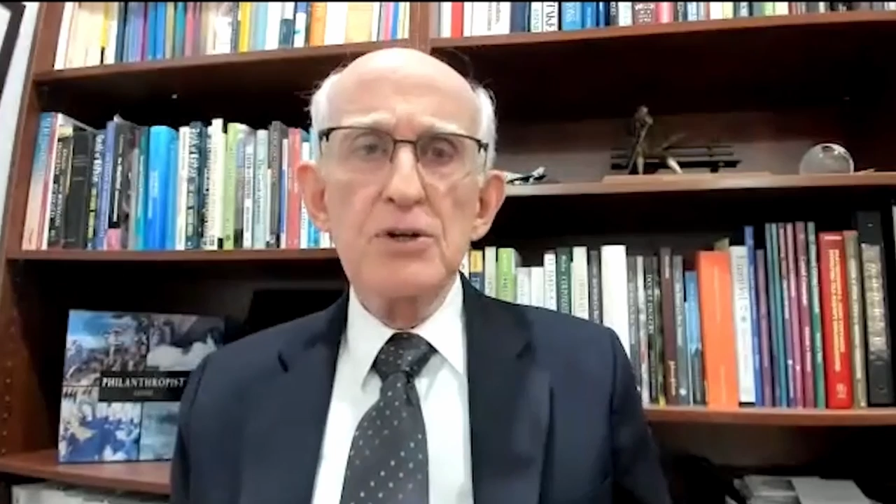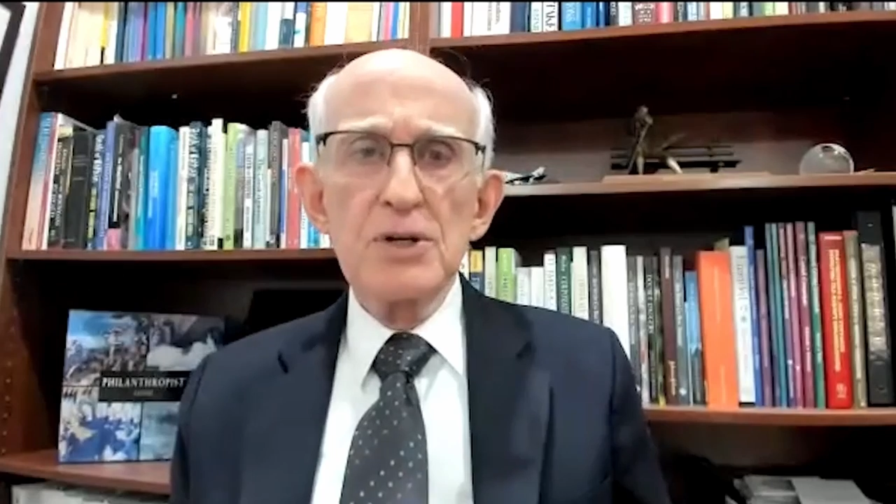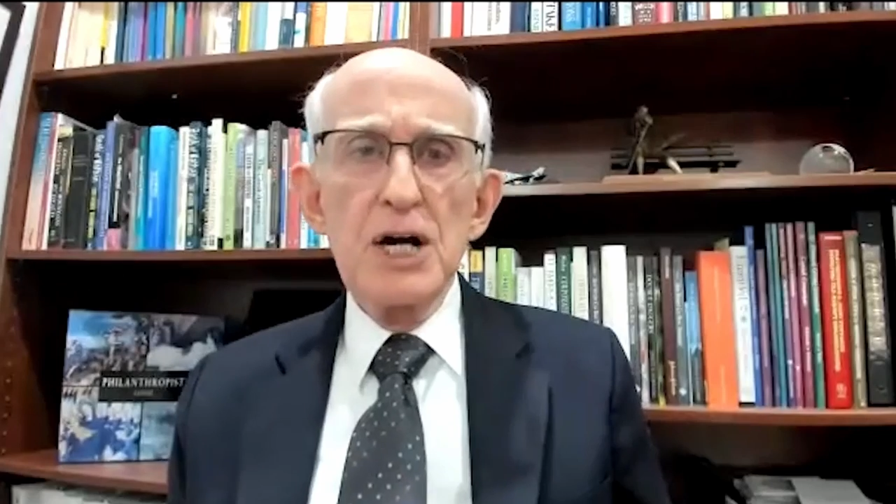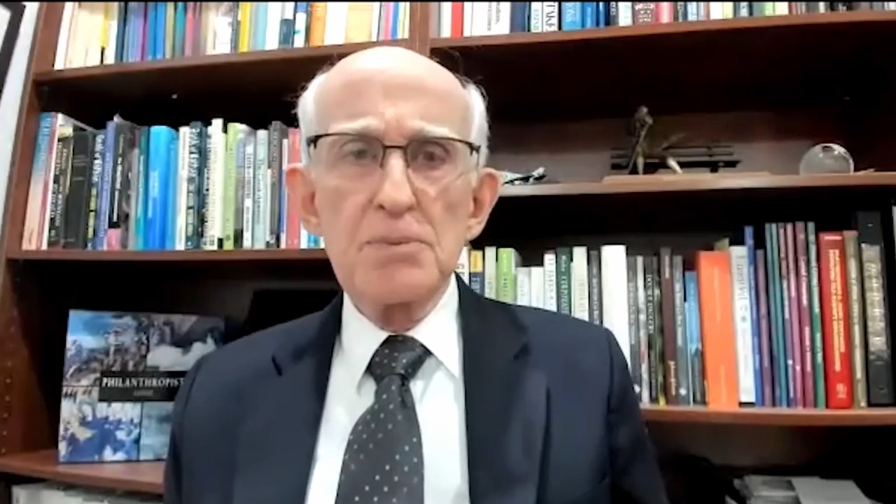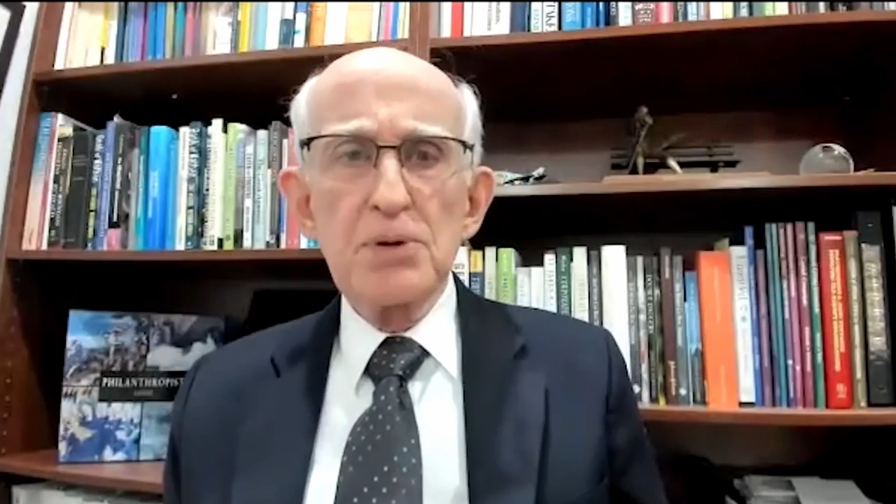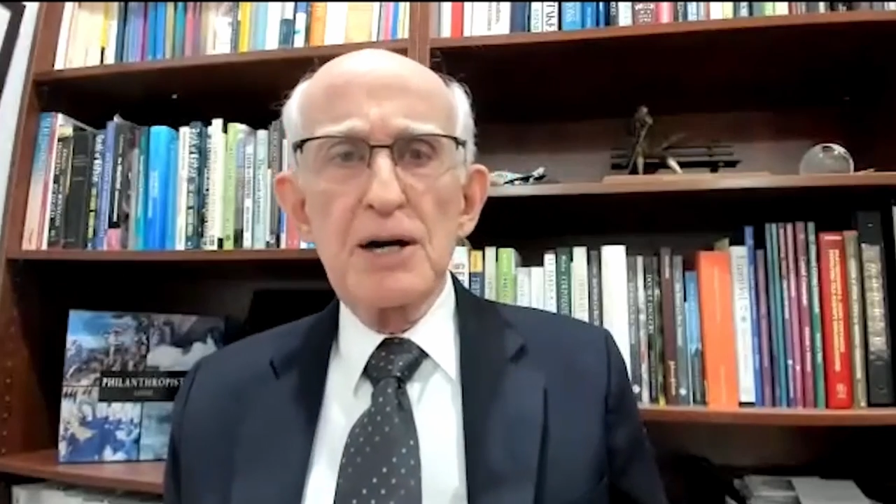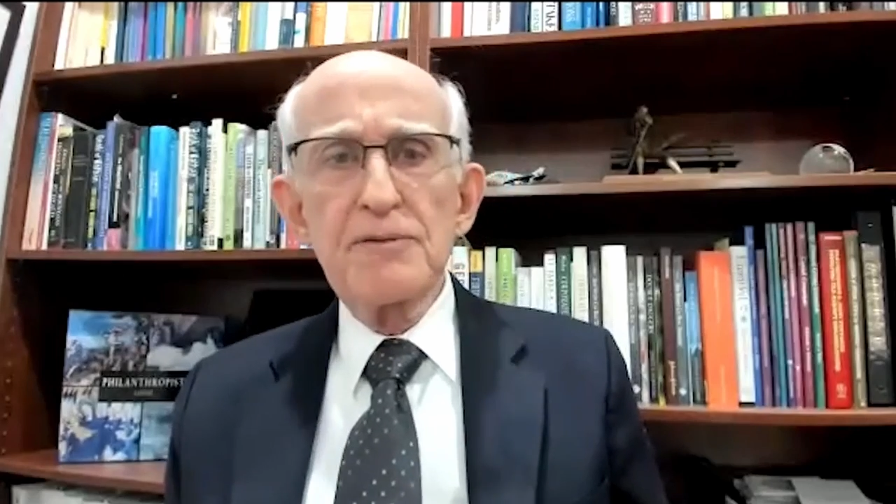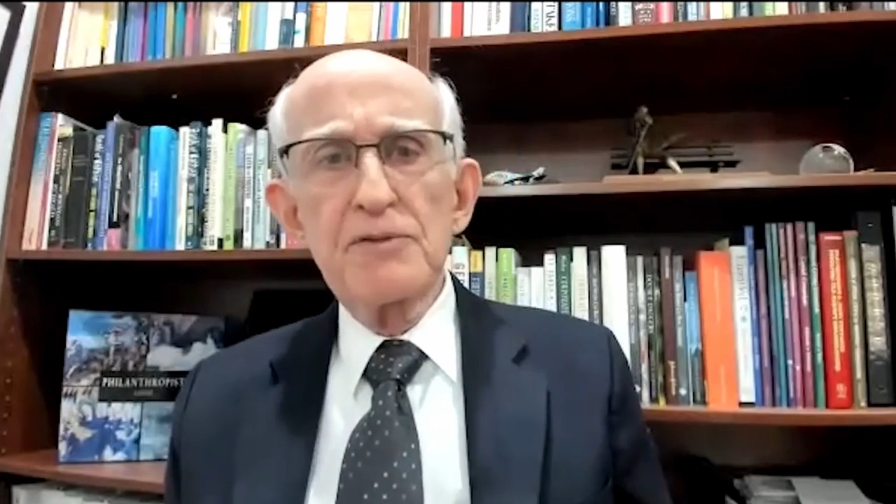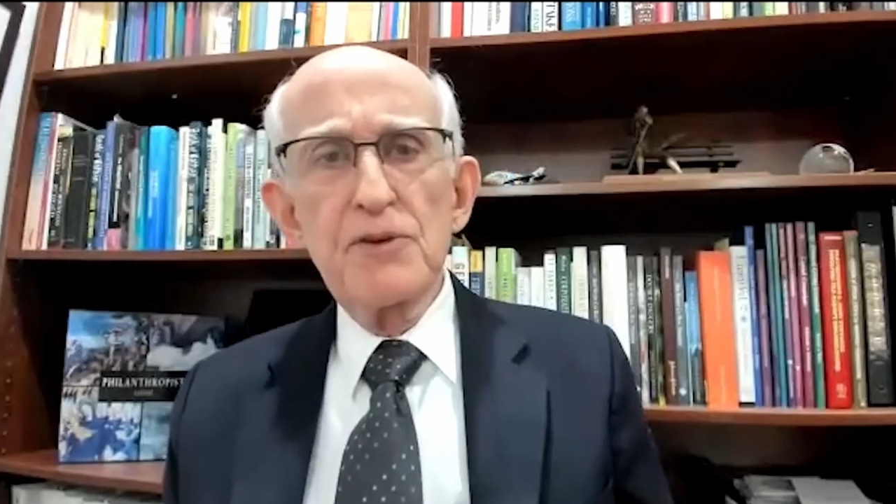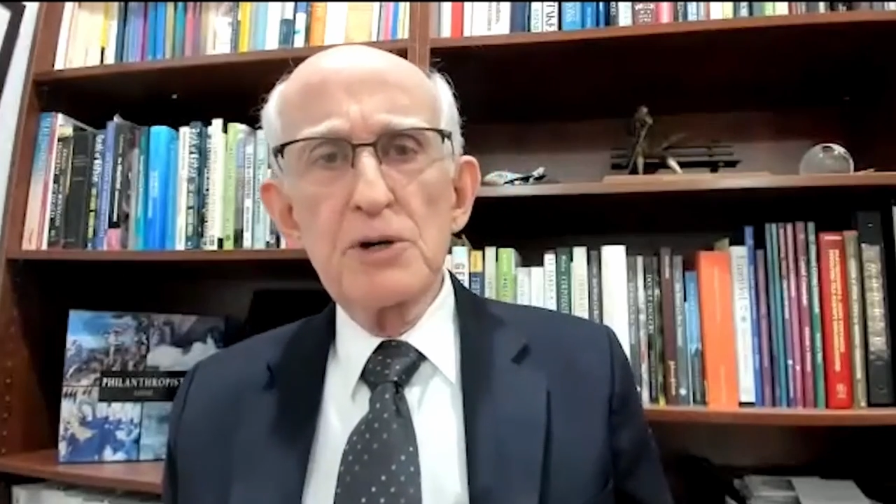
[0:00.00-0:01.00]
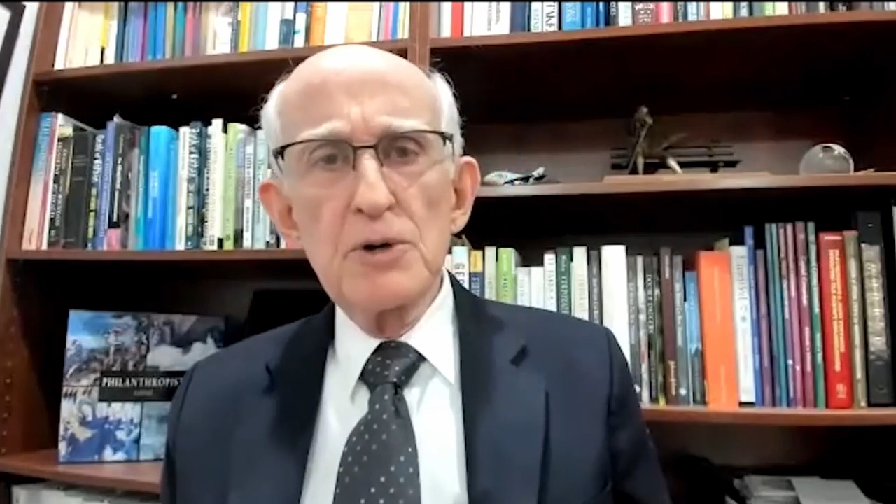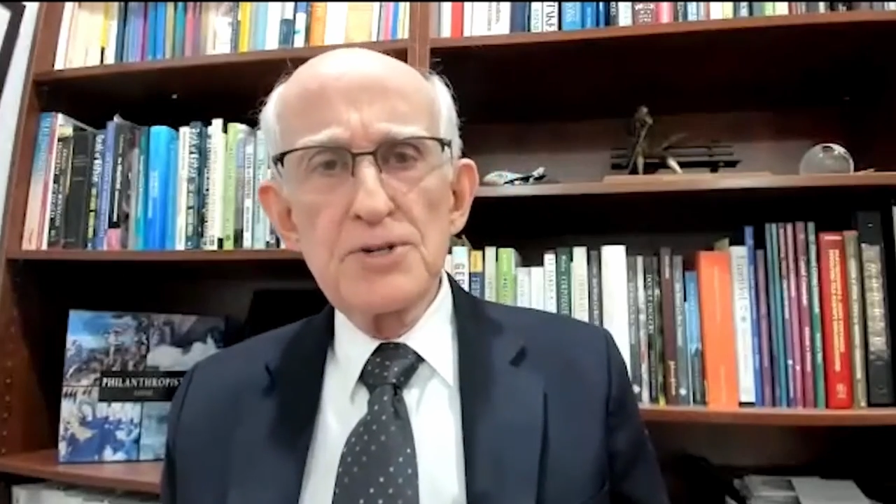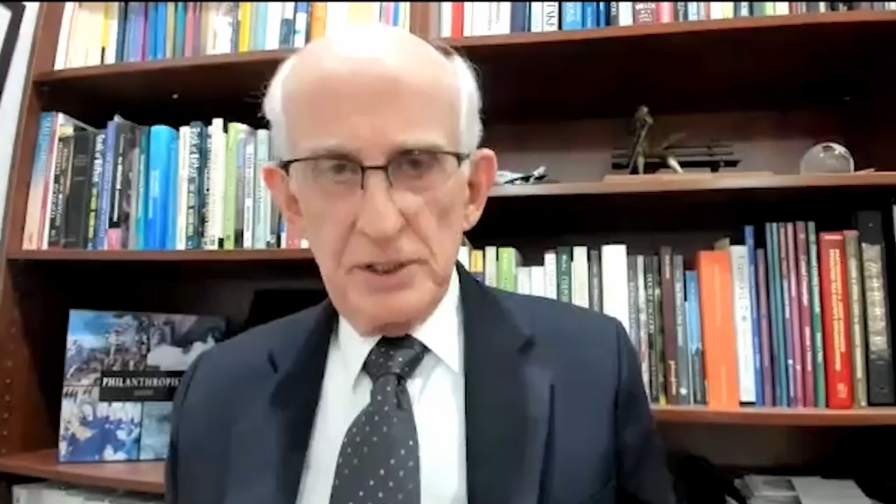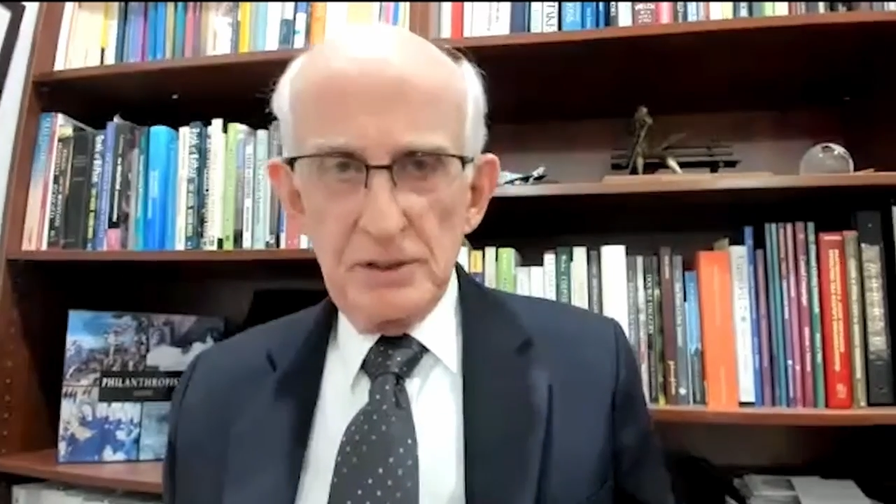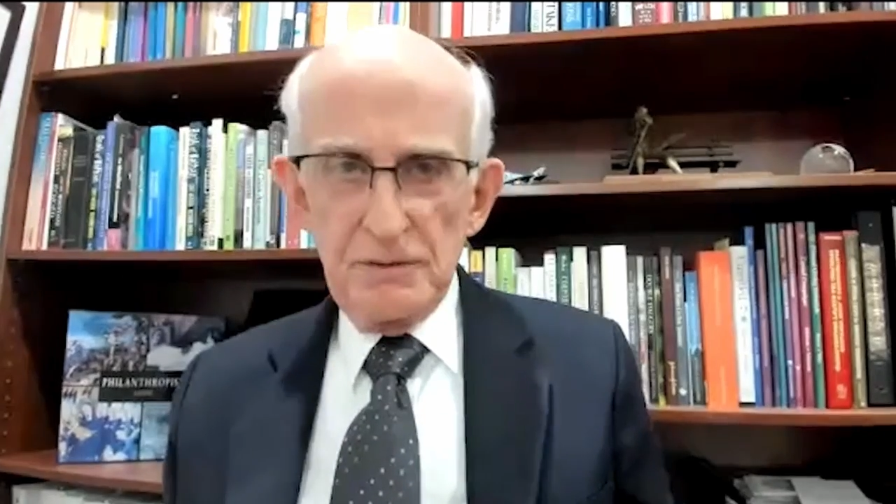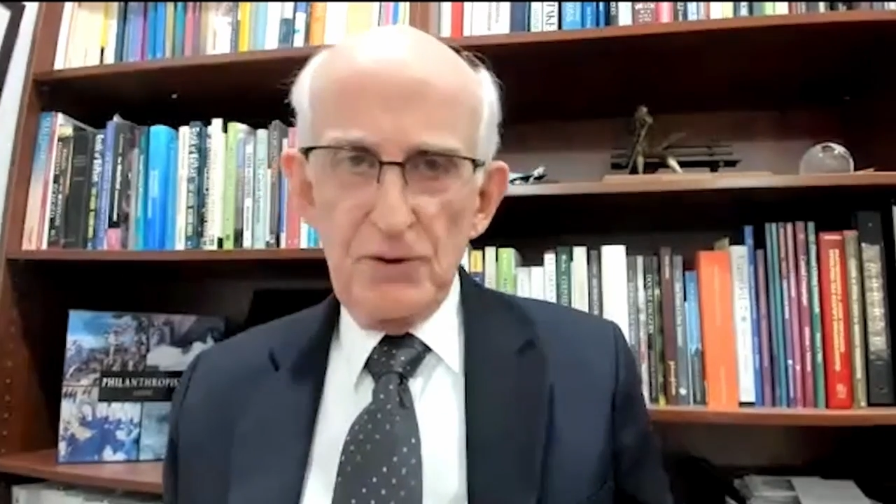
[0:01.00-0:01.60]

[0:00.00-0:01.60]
Hi everyone, Kirk Wheaton